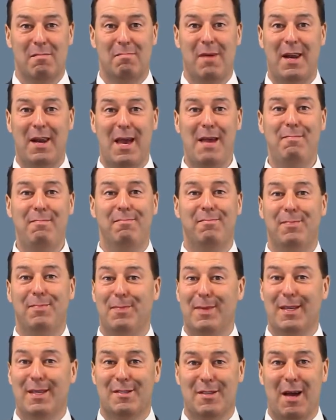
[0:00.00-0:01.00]
My name
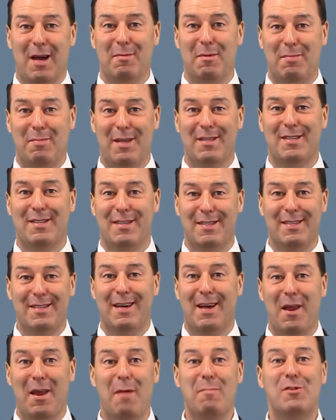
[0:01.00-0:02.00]
is Simon Blizzard
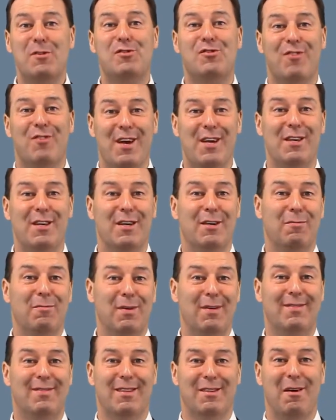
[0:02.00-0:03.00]
and I'm a trainer
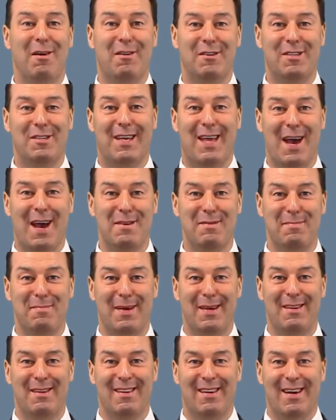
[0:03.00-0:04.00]
with the Knowledge
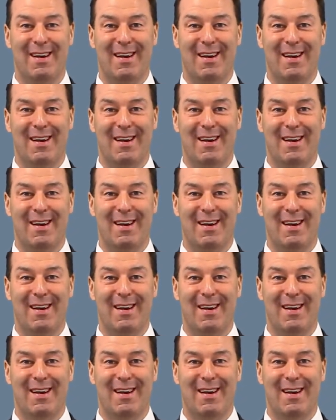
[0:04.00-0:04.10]
Academy.